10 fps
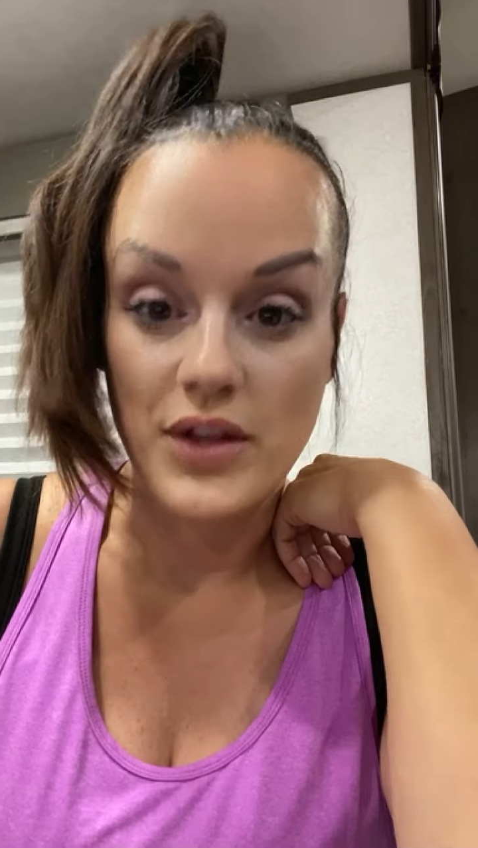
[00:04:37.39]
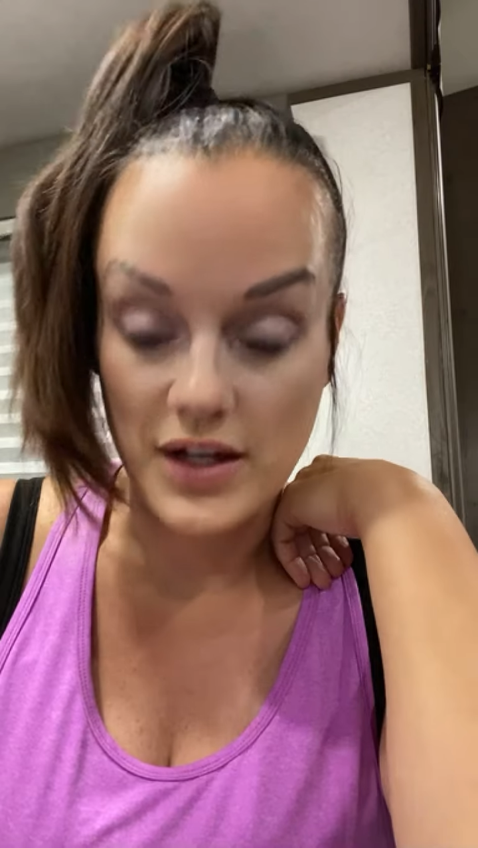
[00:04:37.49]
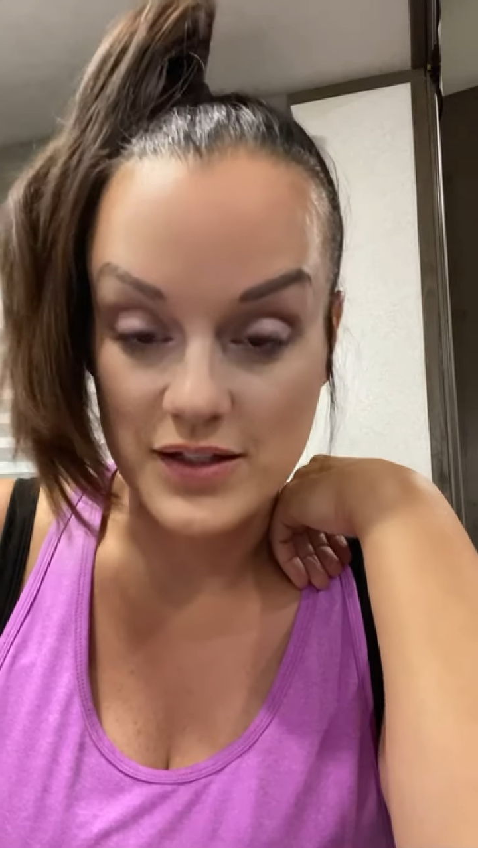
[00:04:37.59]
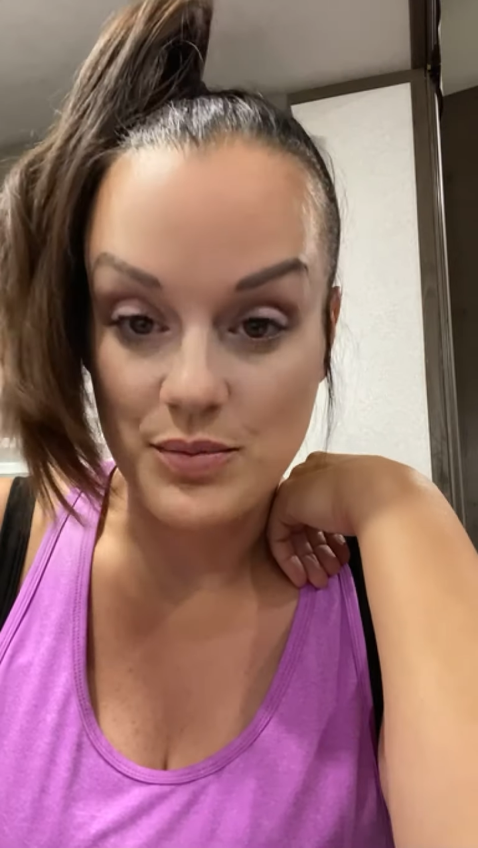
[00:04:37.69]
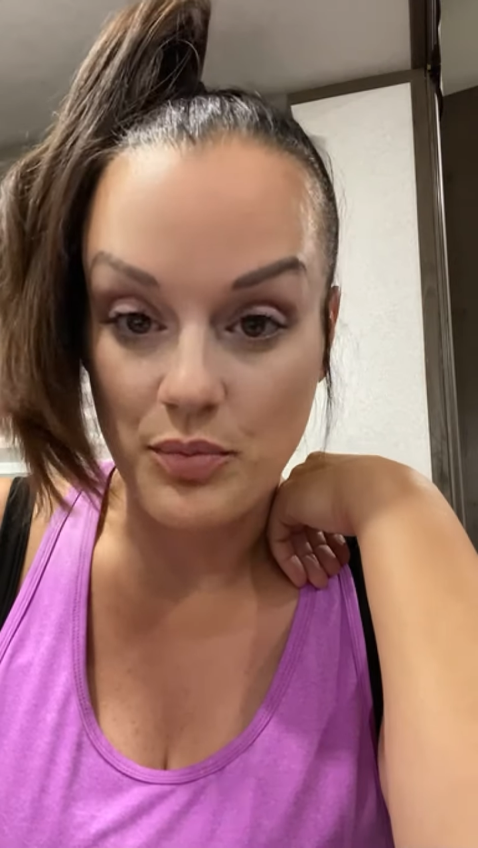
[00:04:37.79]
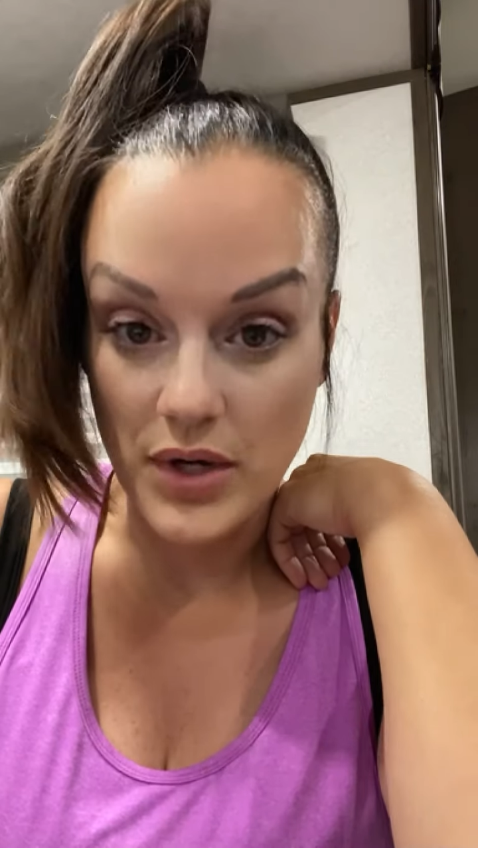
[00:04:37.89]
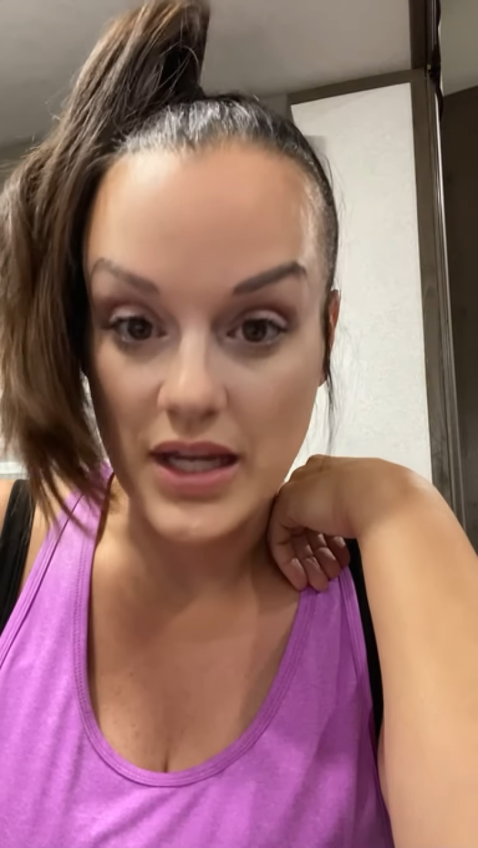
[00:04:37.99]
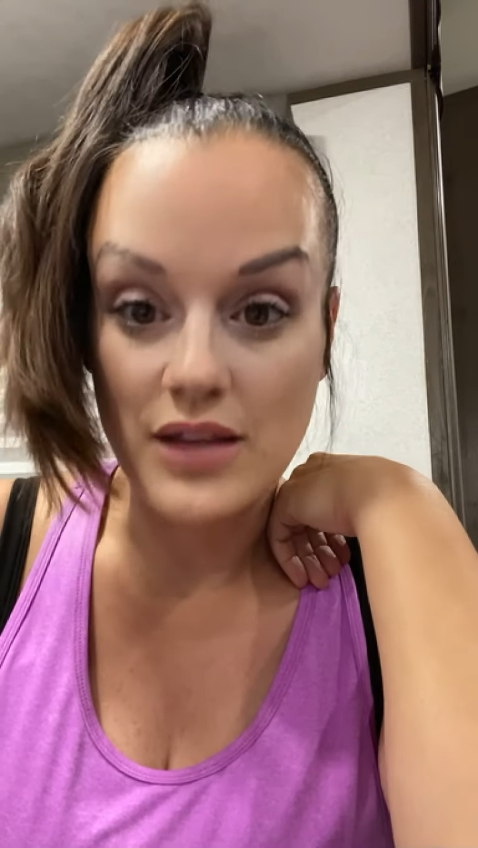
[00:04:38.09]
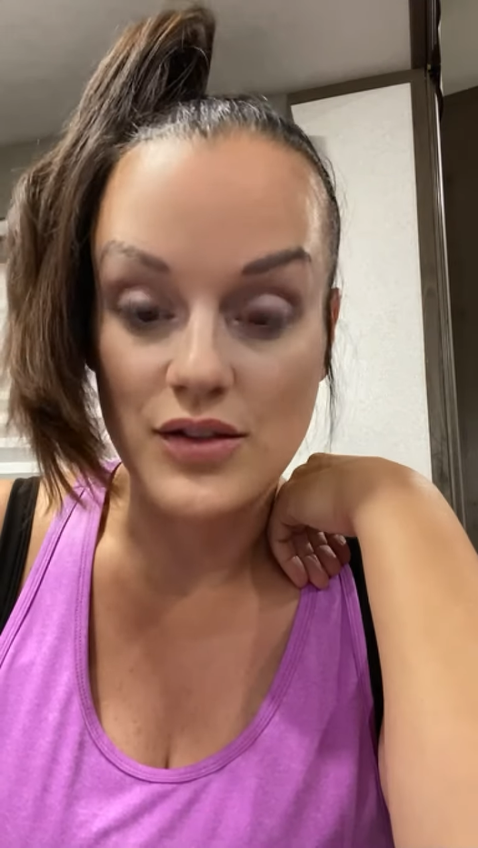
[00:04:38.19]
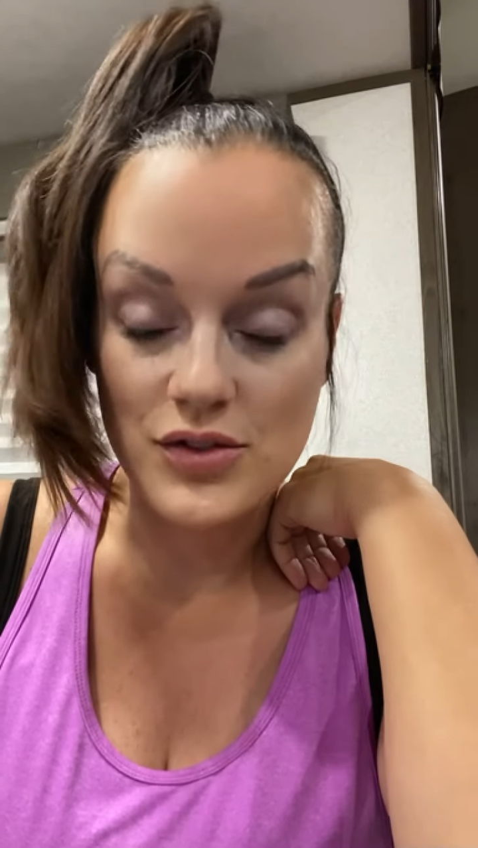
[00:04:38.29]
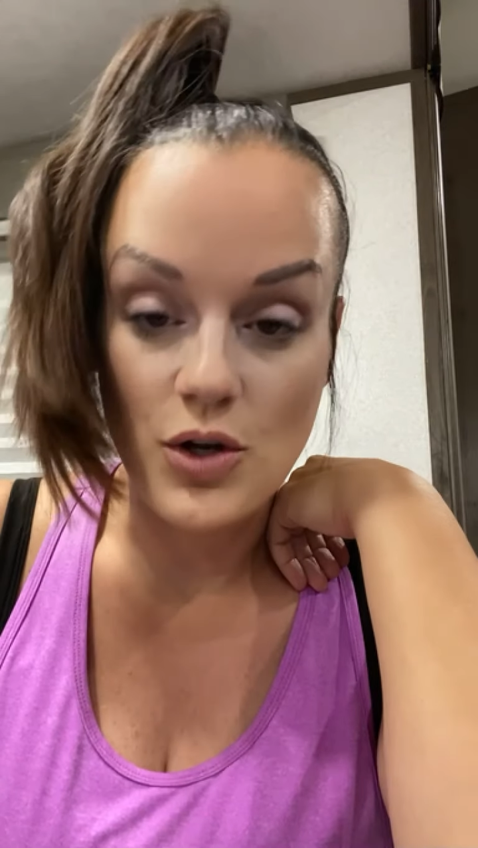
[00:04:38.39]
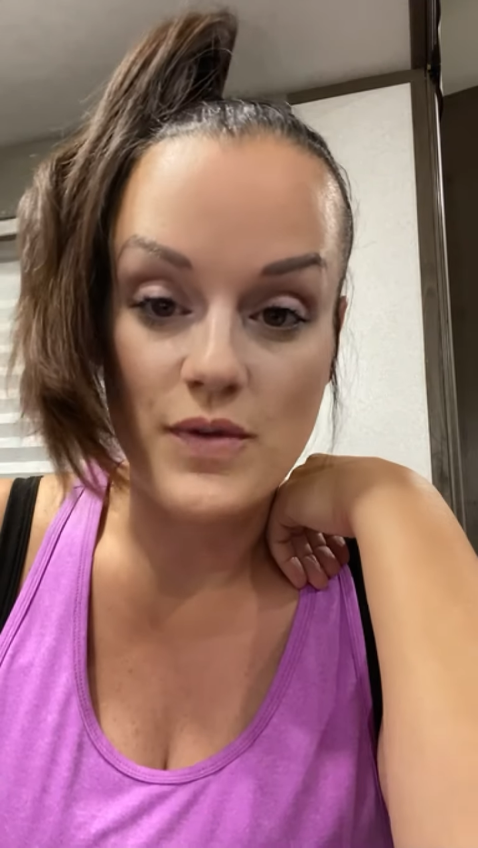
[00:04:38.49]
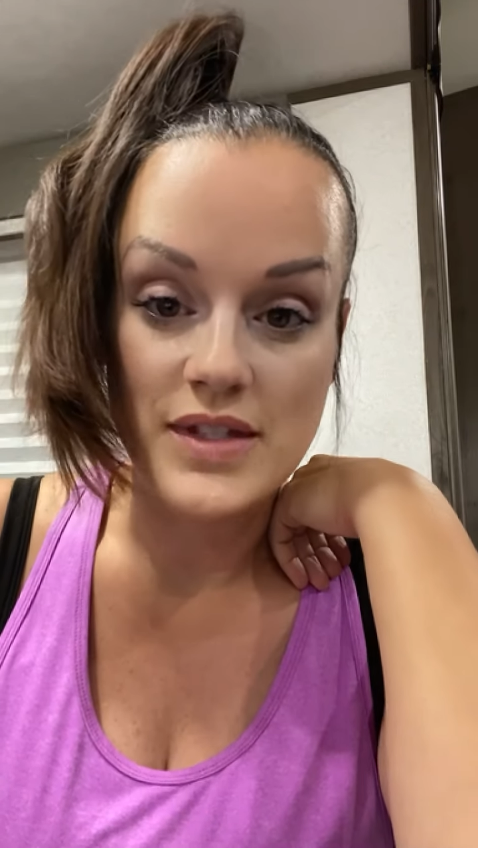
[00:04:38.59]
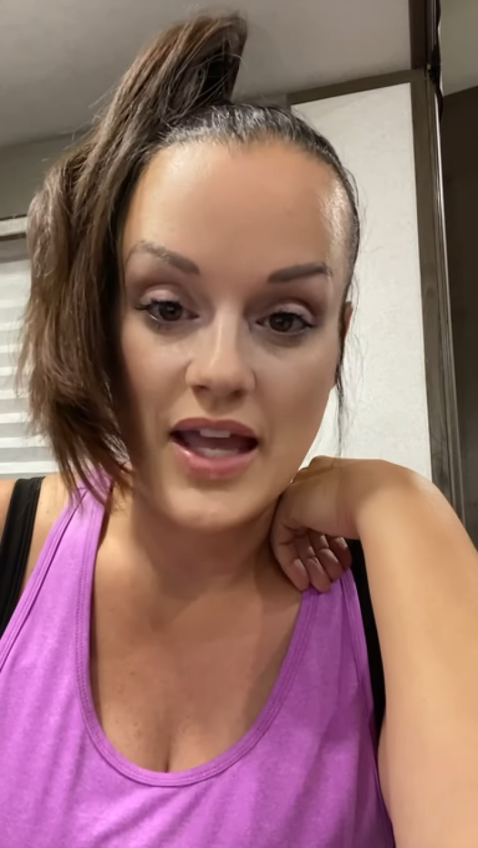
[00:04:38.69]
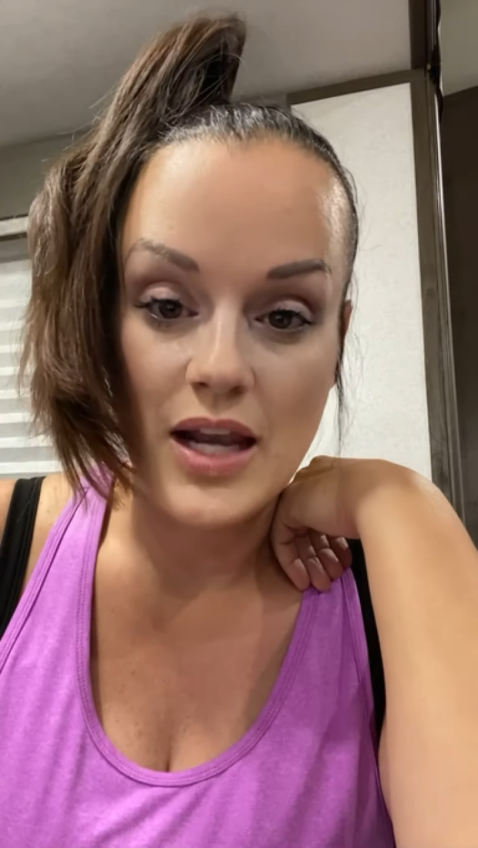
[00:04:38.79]
us bringing the
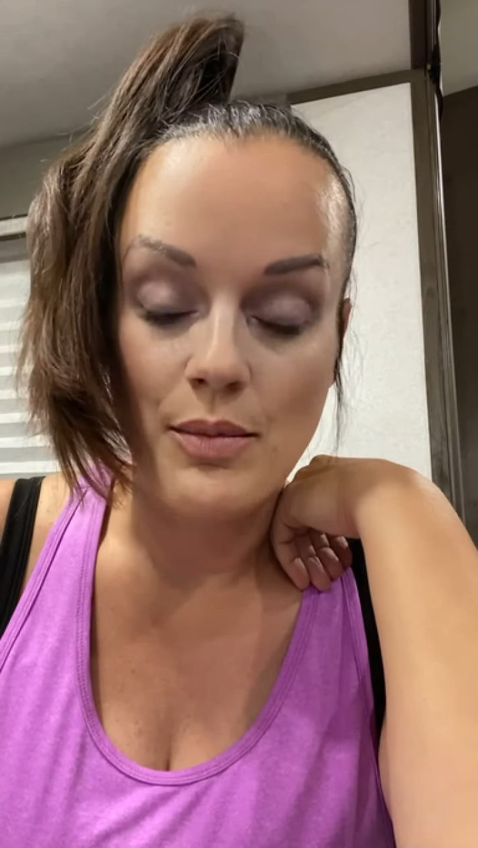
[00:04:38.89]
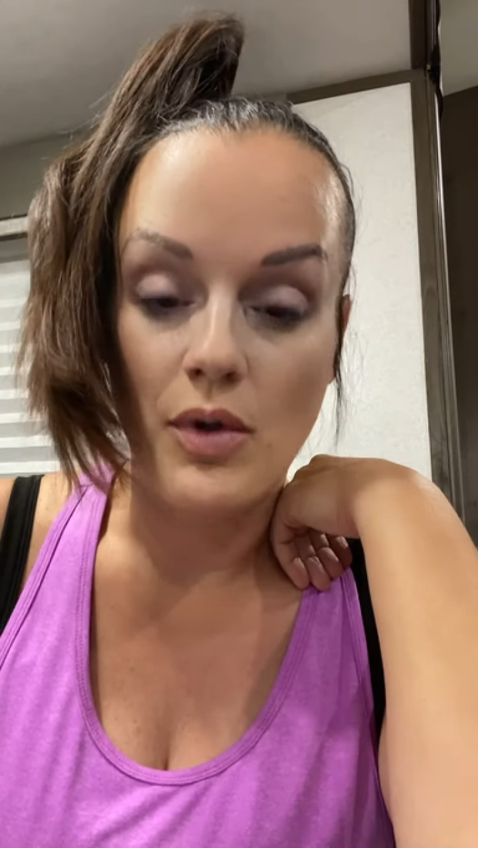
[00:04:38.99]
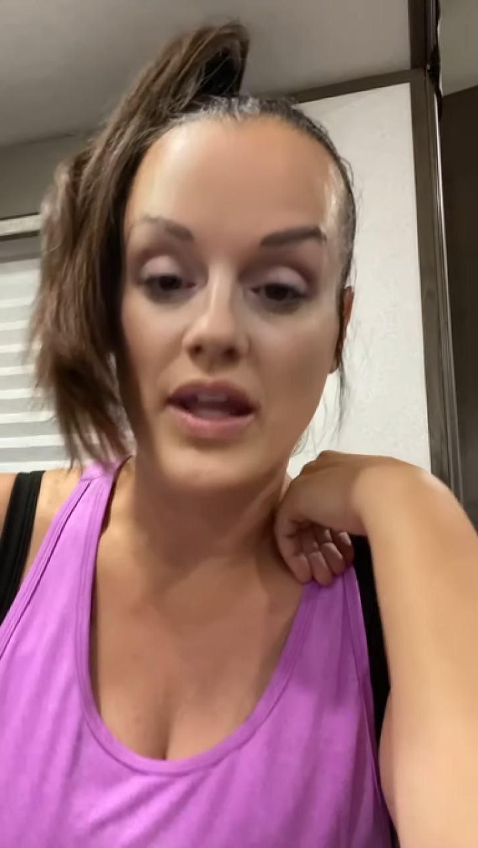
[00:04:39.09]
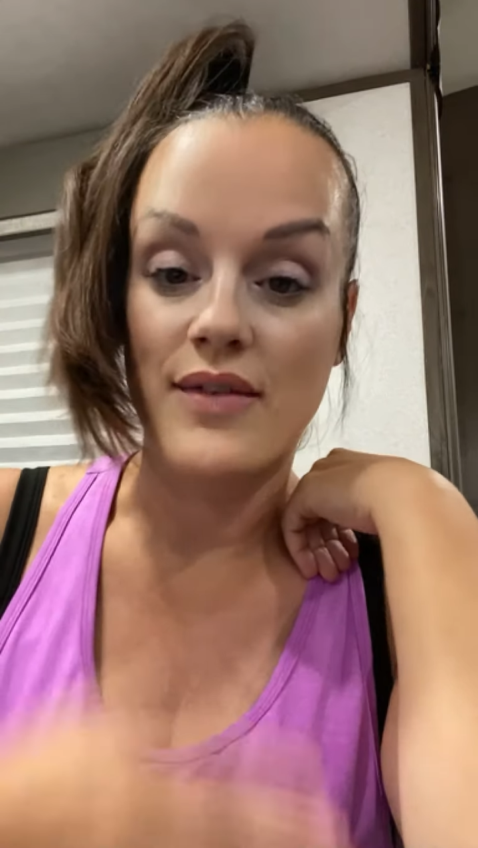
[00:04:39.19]
service animal,